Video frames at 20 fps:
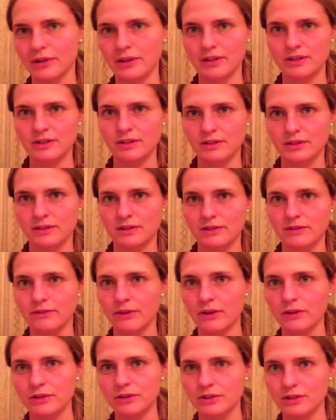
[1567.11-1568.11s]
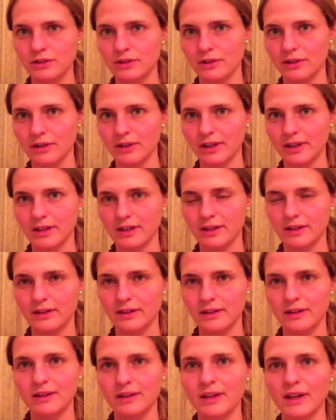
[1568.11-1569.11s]
They're just devotional in
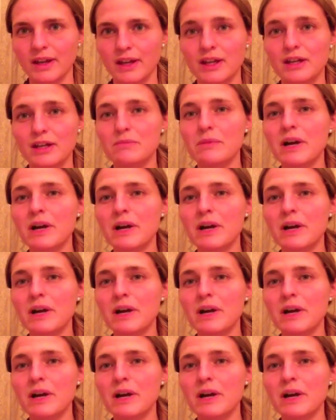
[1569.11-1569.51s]
a